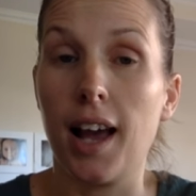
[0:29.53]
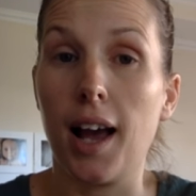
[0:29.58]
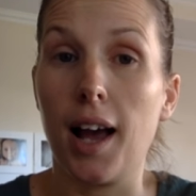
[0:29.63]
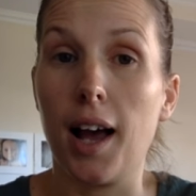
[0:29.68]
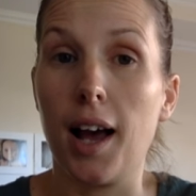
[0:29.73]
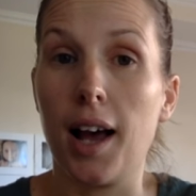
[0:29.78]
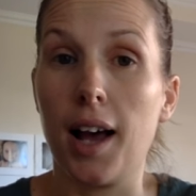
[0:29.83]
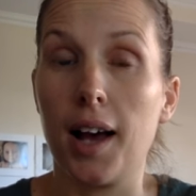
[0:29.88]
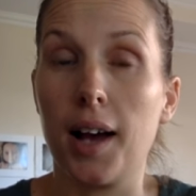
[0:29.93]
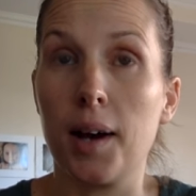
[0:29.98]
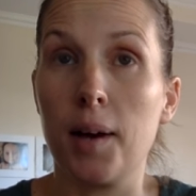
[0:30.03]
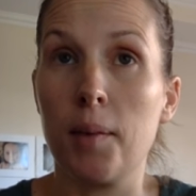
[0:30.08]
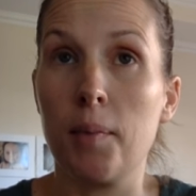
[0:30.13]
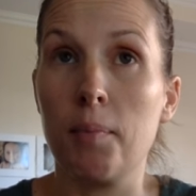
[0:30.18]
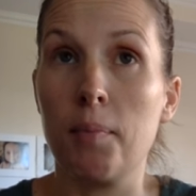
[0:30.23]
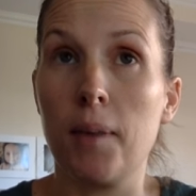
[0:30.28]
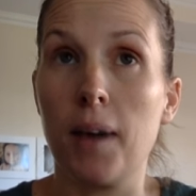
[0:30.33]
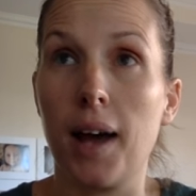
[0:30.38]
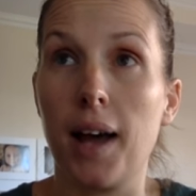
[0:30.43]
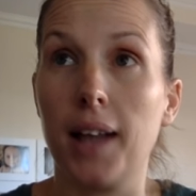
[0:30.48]

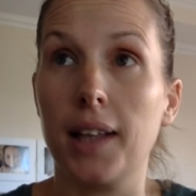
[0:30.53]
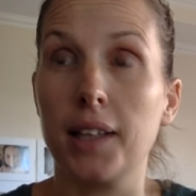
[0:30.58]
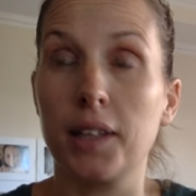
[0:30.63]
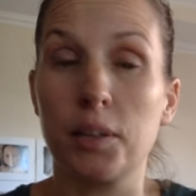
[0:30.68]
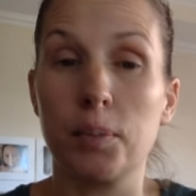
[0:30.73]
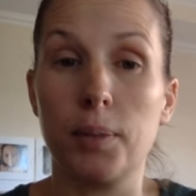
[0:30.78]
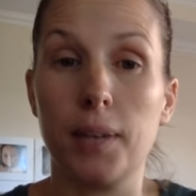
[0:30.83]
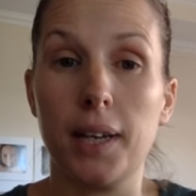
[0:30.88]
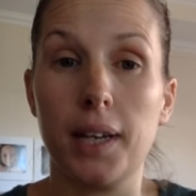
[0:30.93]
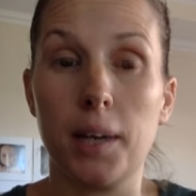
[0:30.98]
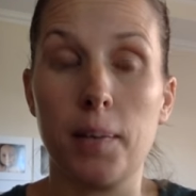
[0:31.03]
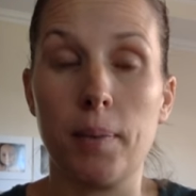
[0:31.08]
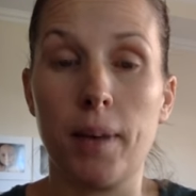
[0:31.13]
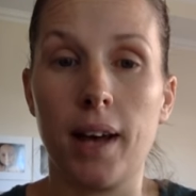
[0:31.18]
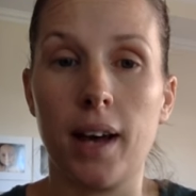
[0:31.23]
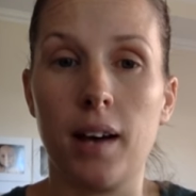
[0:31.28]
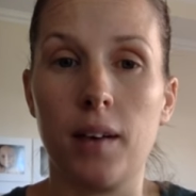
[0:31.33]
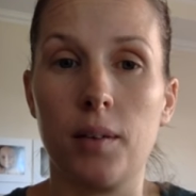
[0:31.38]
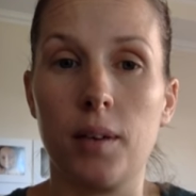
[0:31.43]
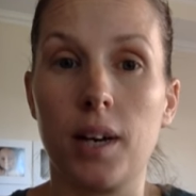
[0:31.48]
um, a little bit
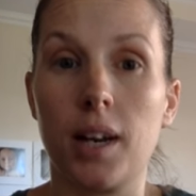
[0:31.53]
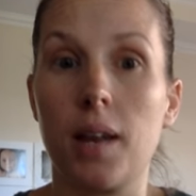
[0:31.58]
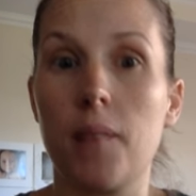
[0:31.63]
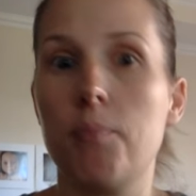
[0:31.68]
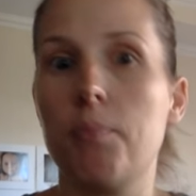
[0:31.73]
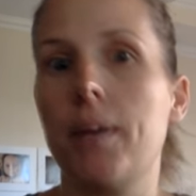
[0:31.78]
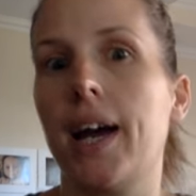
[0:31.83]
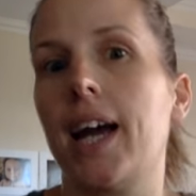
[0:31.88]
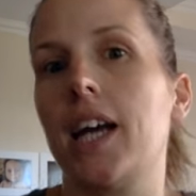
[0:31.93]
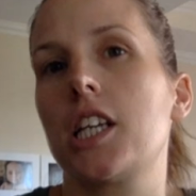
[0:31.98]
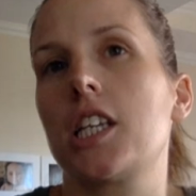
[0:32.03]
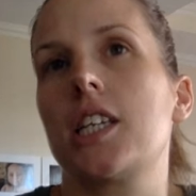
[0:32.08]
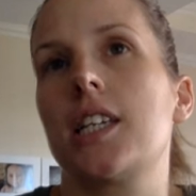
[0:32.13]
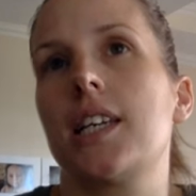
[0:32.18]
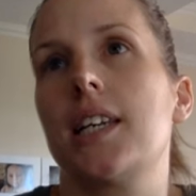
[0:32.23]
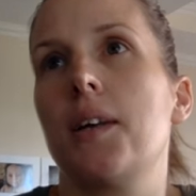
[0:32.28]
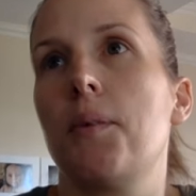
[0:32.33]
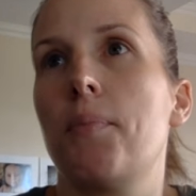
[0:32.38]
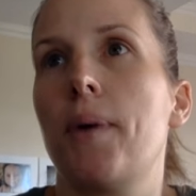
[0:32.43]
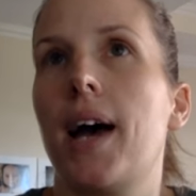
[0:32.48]
about what I'm
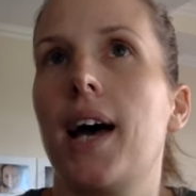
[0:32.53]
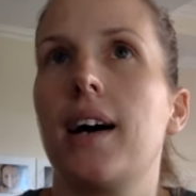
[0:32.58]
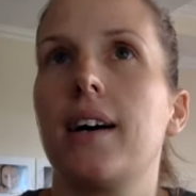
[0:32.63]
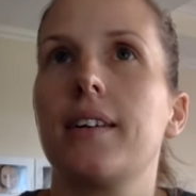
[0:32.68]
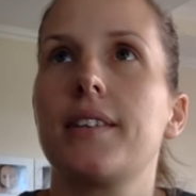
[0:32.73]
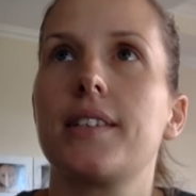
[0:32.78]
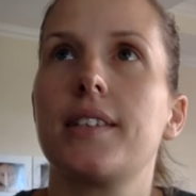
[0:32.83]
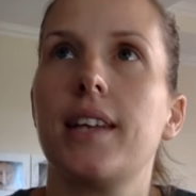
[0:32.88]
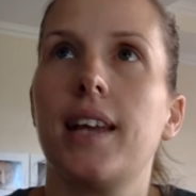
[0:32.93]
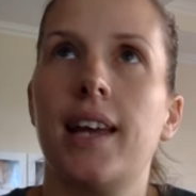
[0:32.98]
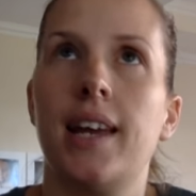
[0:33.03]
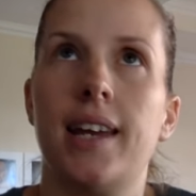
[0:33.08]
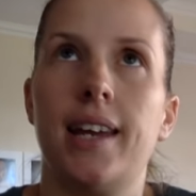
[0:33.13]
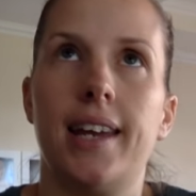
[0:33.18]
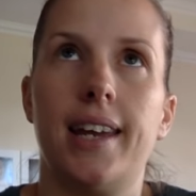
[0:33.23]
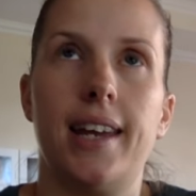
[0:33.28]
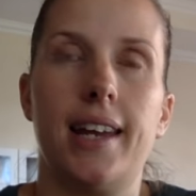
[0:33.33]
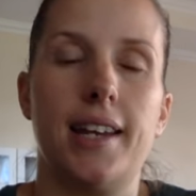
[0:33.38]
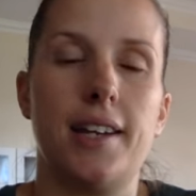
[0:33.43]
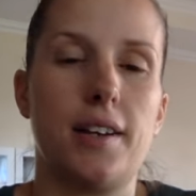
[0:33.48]
passionate about,
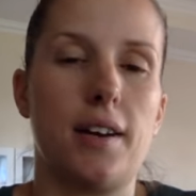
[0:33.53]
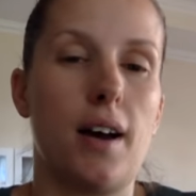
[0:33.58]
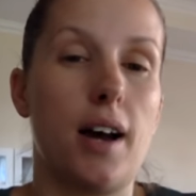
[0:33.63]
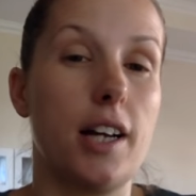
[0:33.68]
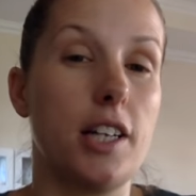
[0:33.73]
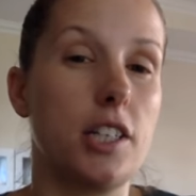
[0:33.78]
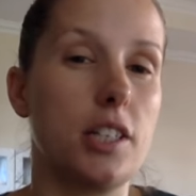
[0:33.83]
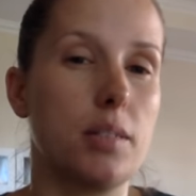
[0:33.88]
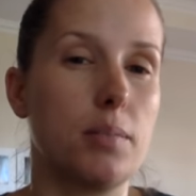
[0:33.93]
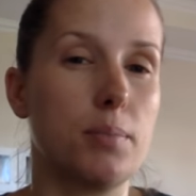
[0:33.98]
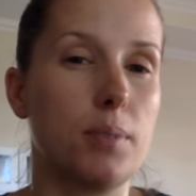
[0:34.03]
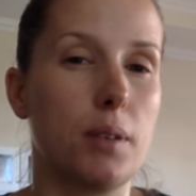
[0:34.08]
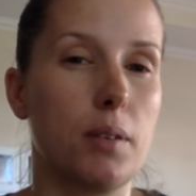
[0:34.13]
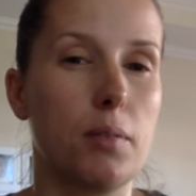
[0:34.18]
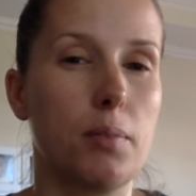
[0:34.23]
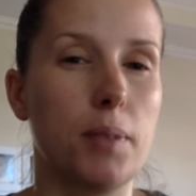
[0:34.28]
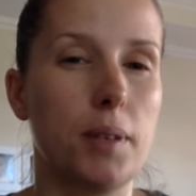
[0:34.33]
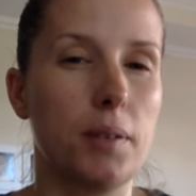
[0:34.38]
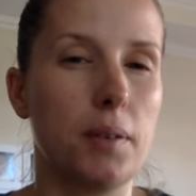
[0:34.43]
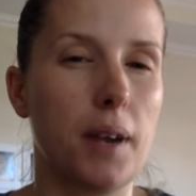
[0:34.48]
and I should
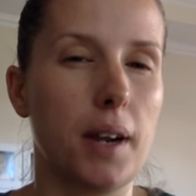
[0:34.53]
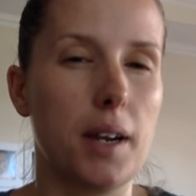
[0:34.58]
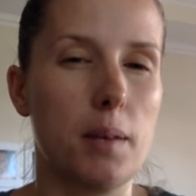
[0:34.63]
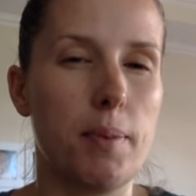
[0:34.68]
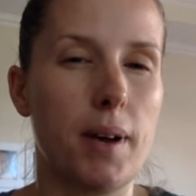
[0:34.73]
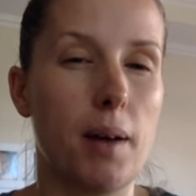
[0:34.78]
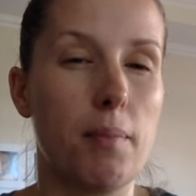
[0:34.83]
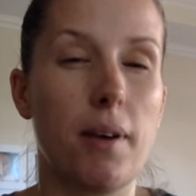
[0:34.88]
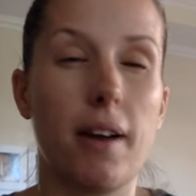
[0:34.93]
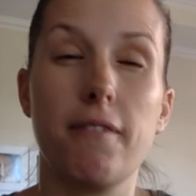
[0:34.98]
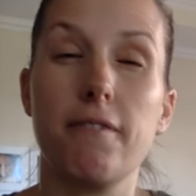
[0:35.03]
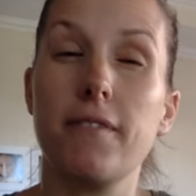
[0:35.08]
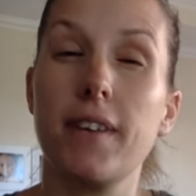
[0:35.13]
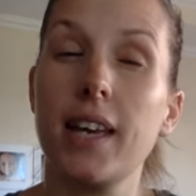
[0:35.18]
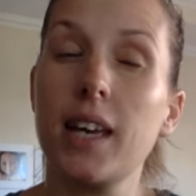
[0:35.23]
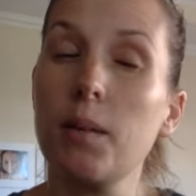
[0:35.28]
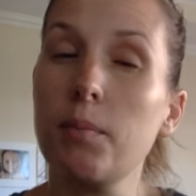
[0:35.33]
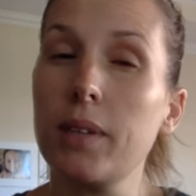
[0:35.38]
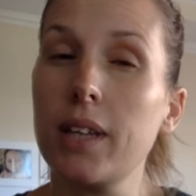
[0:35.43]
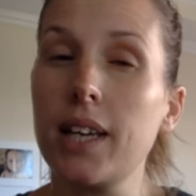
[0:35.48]
probably write about my
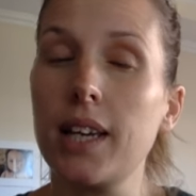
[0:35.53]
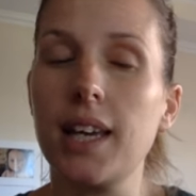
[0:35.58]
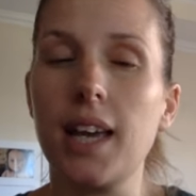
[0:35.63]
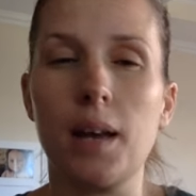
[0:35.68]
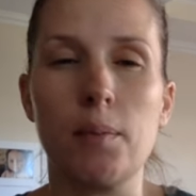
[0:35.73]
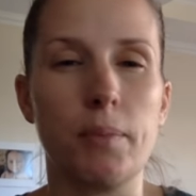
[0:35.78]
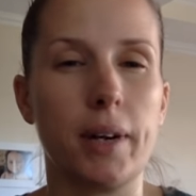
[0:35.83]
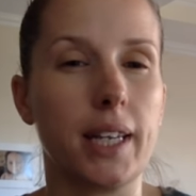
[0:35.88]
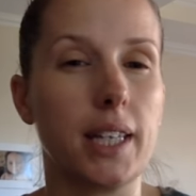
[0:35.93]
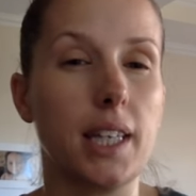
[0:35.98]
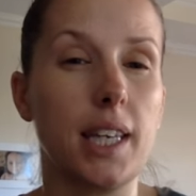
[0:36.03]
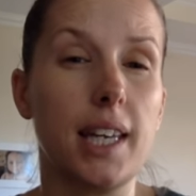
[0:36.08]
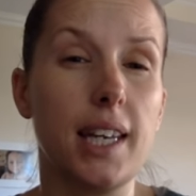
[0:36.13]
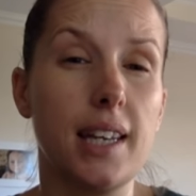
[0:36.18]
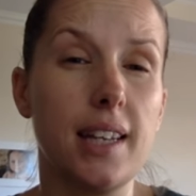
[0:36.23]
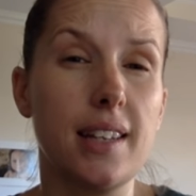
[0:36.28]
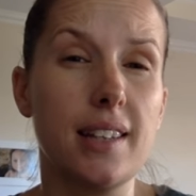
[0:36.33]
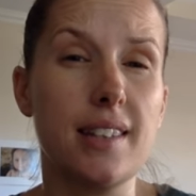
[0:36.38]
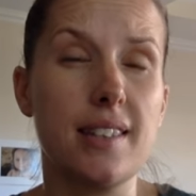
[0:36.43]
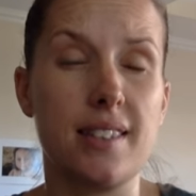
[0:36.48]
family and my
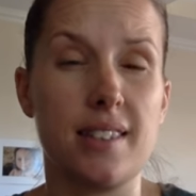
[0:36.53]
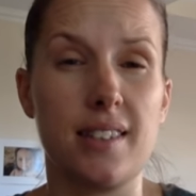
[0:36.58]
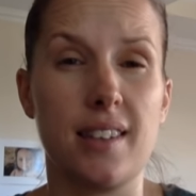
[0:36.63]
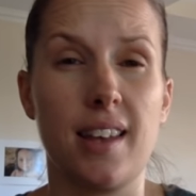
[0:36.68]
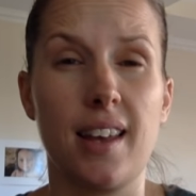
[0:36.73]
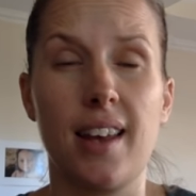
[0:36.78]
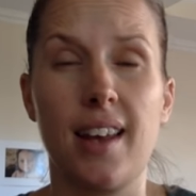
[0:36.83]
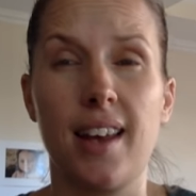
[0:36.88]
kids.